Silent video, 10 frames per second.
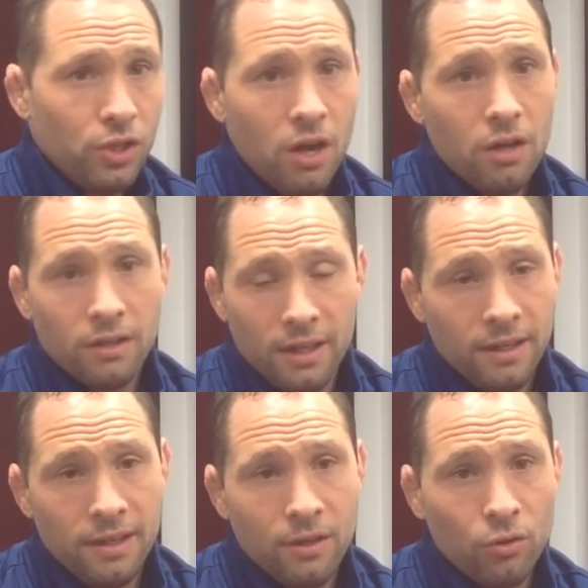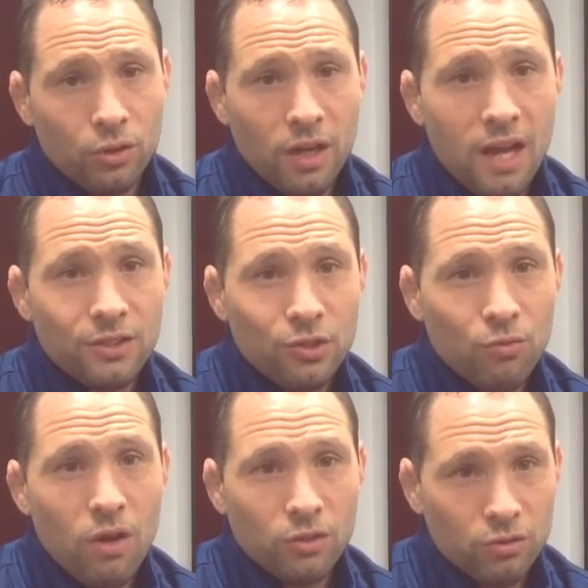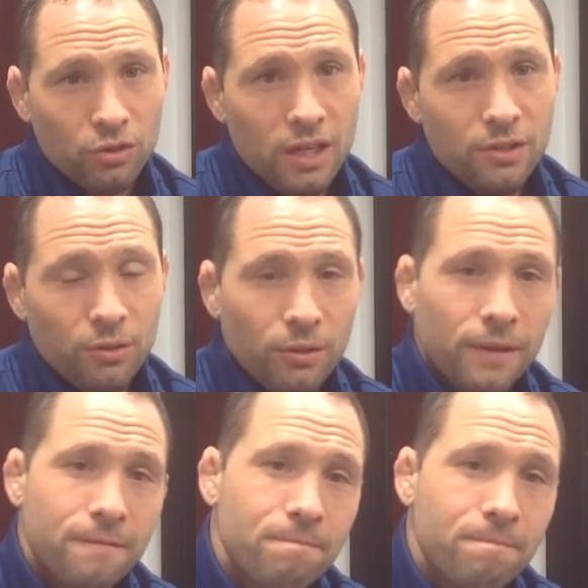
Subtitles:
young and older guys as well, so stay tuned.